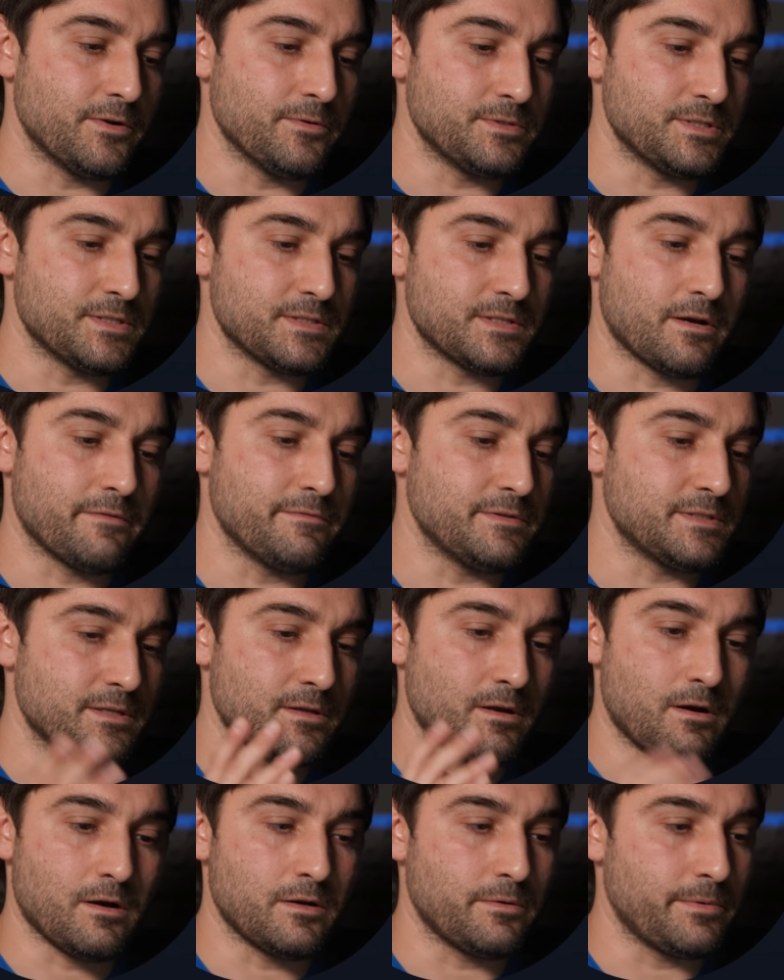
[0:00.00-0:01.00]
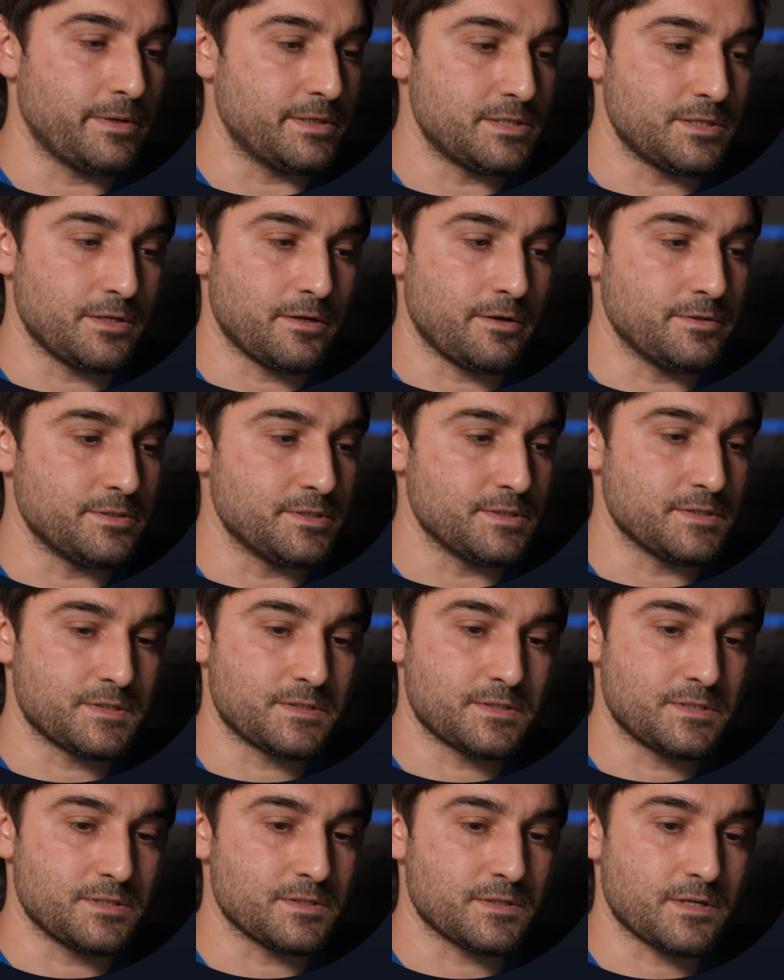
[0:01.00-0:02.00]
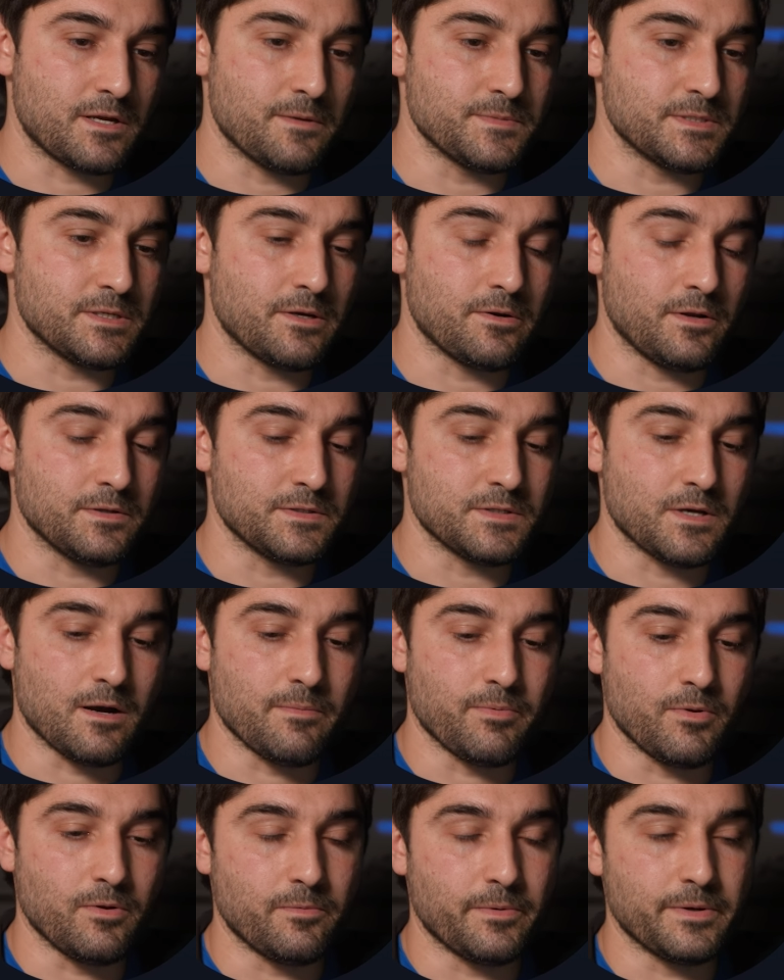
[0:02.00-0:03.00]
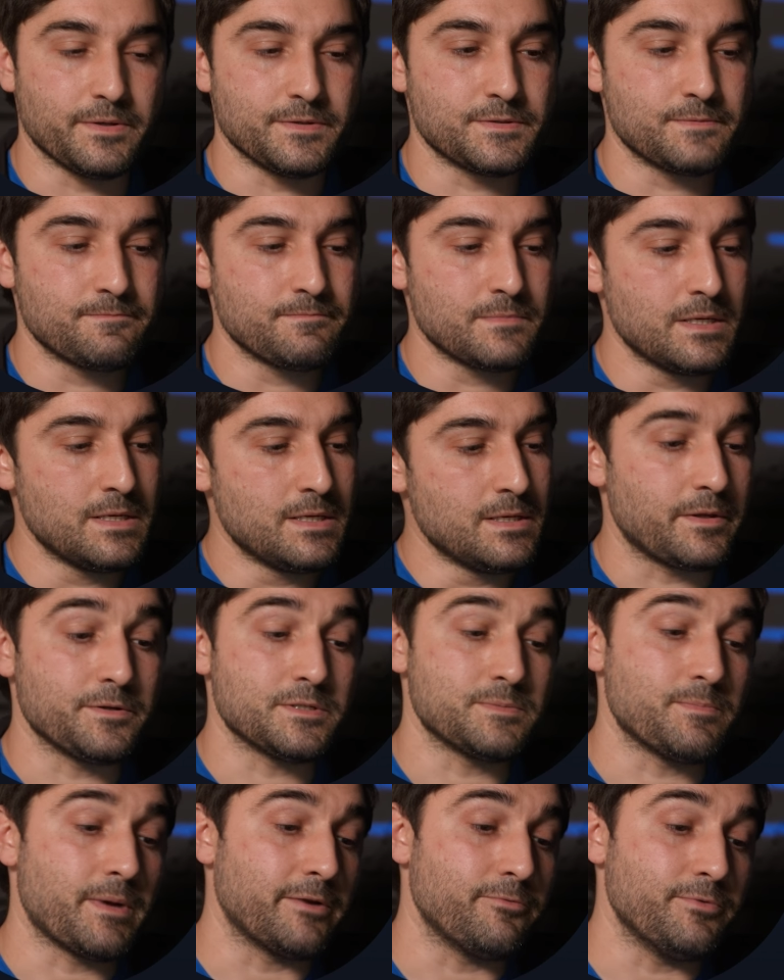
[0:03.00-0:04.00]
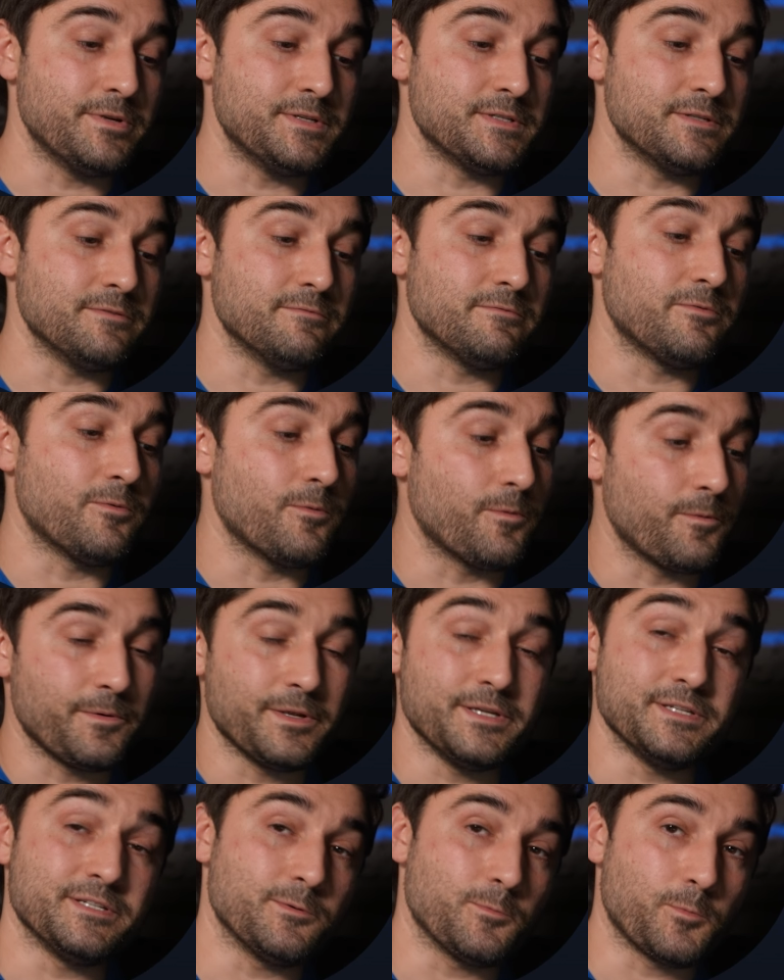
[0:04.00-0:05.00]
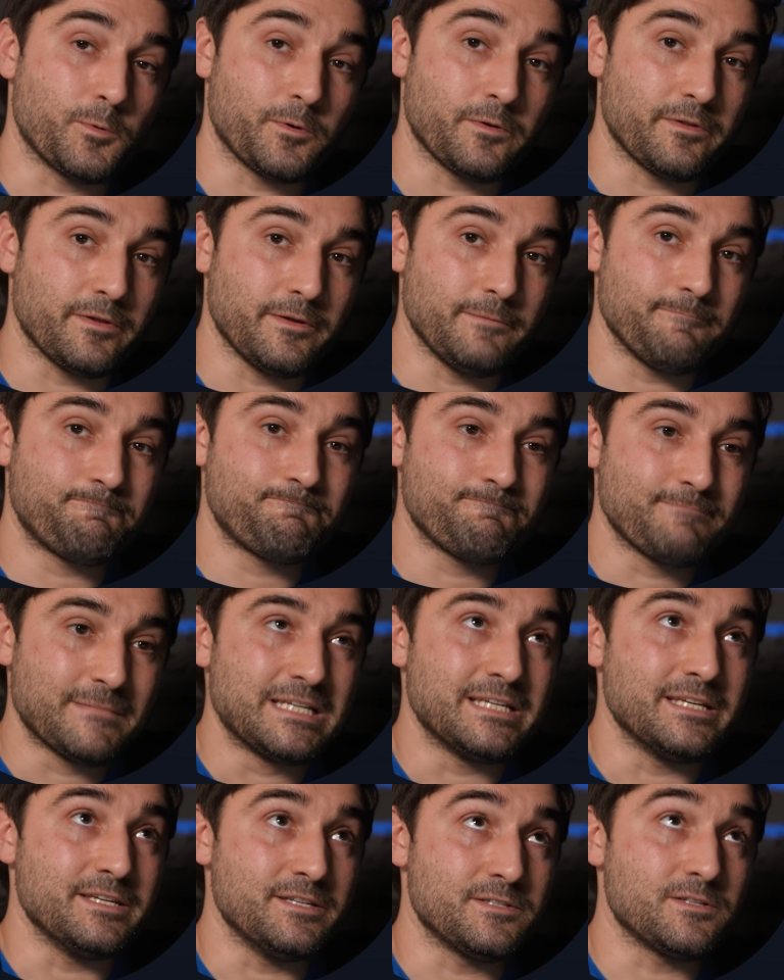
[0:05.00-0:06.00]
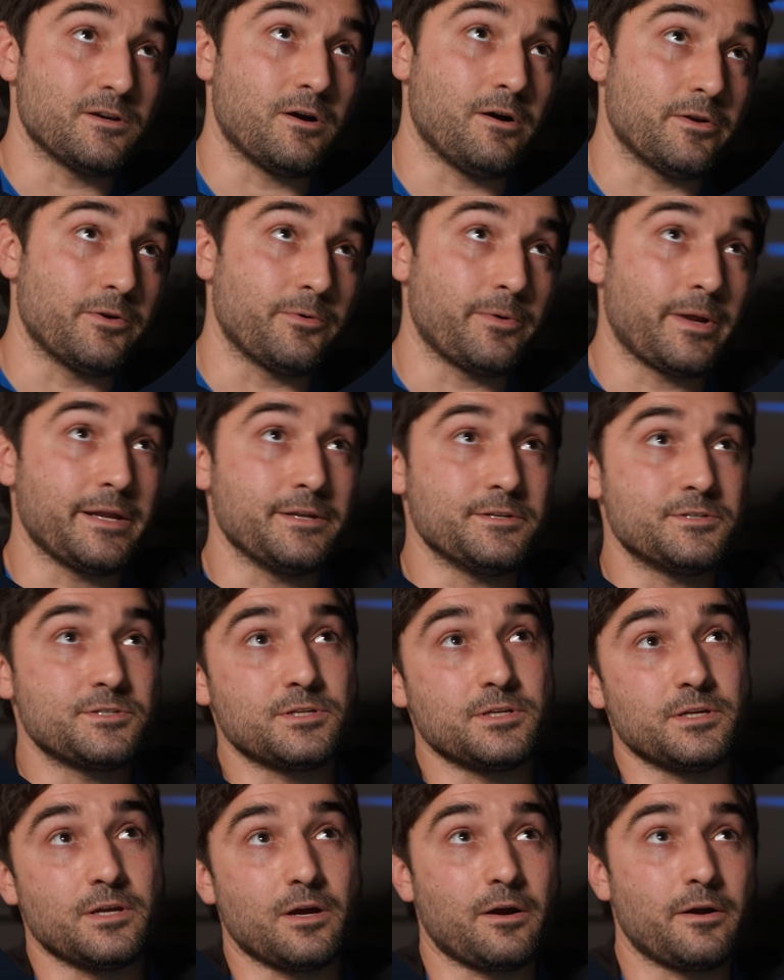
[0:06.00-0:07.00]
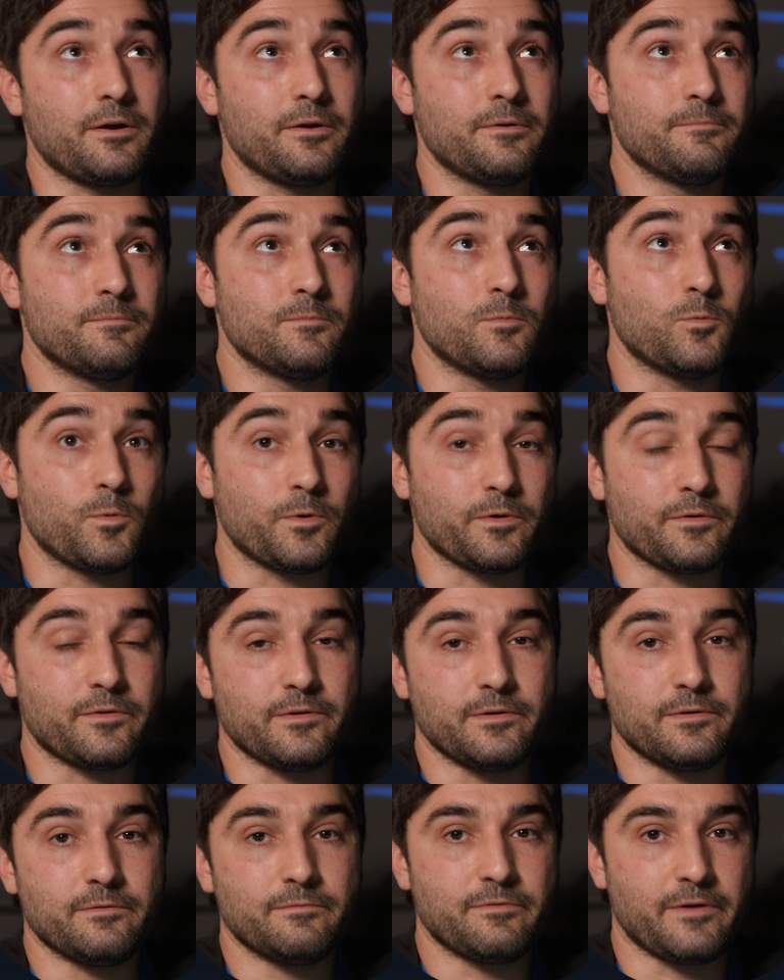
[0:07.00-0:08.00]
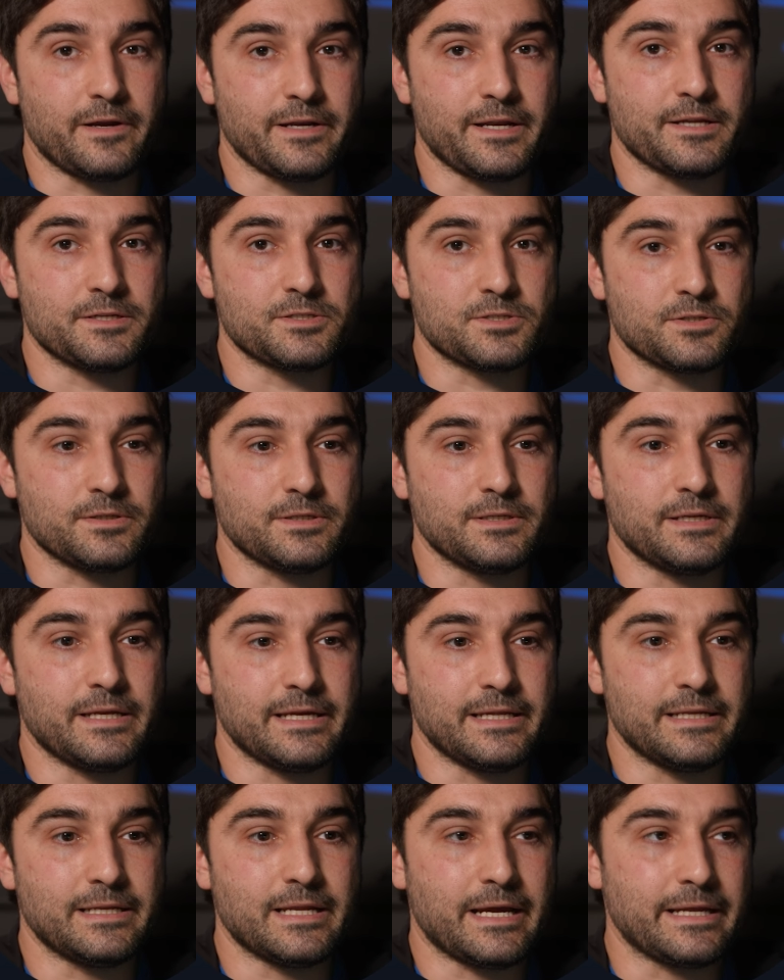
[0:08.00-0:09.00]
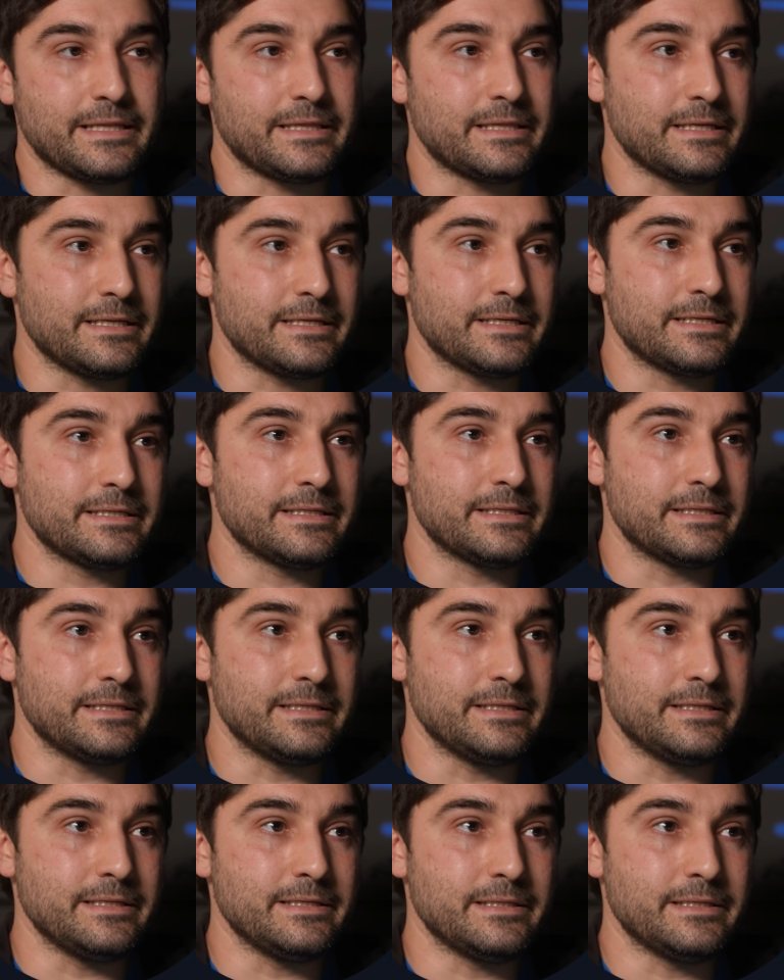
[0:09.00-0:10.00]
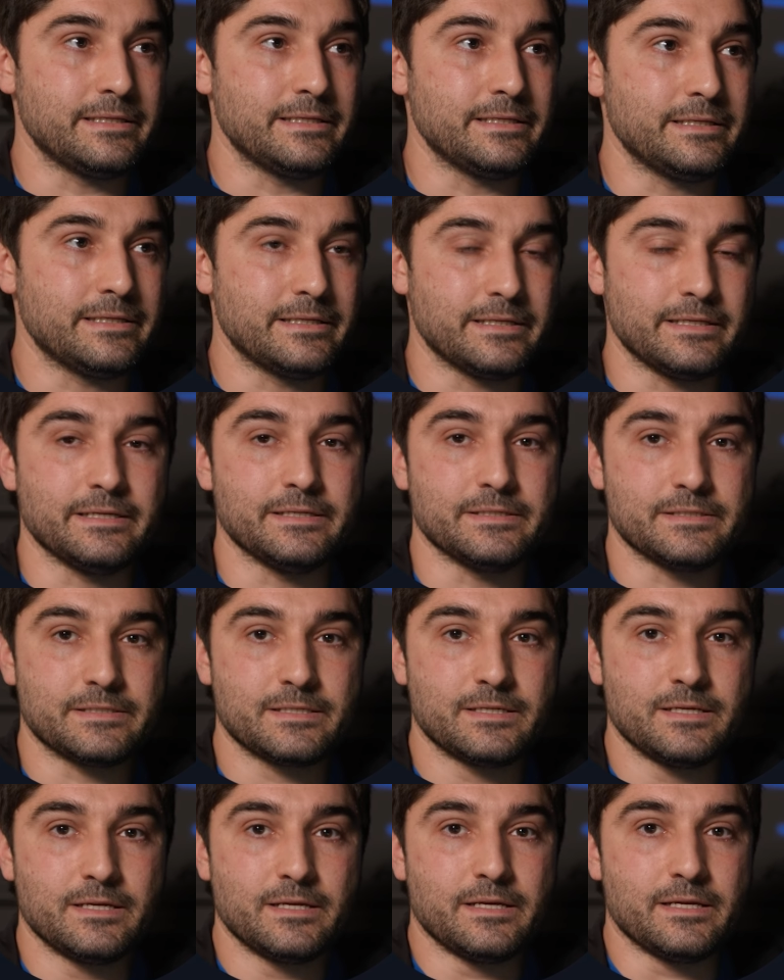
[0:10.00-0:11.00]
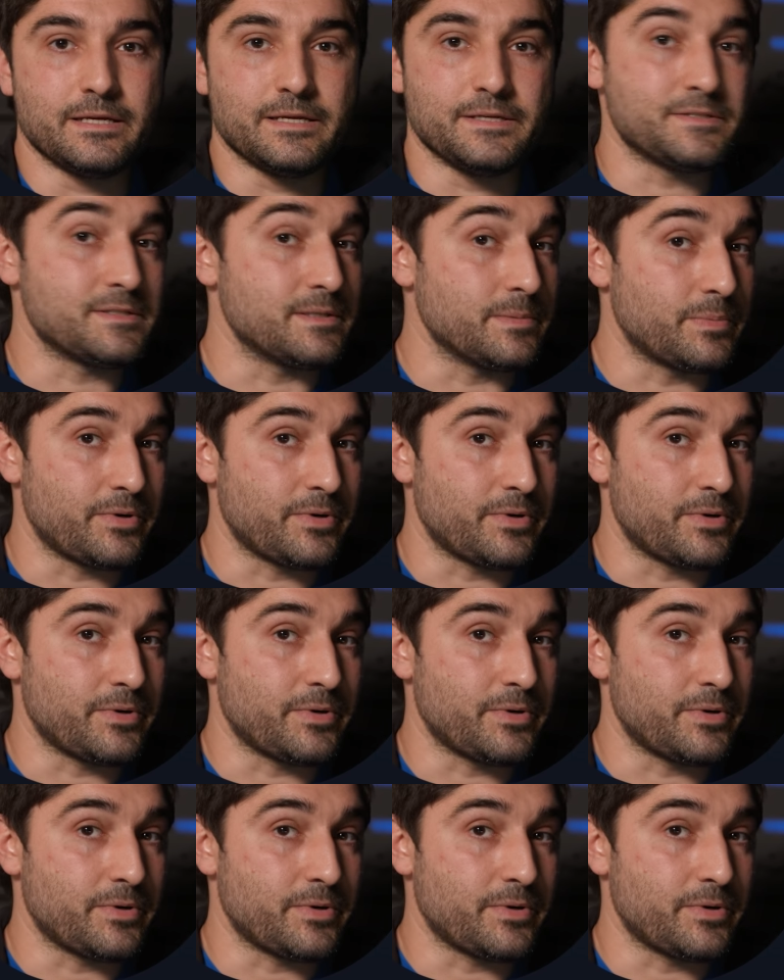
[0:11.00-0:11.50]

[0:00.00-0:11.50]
just obviously Auto HDR just comes out on top always. There's my reason for, is it worth it? Is Auto HDR worth it financially? And I think it is. Is the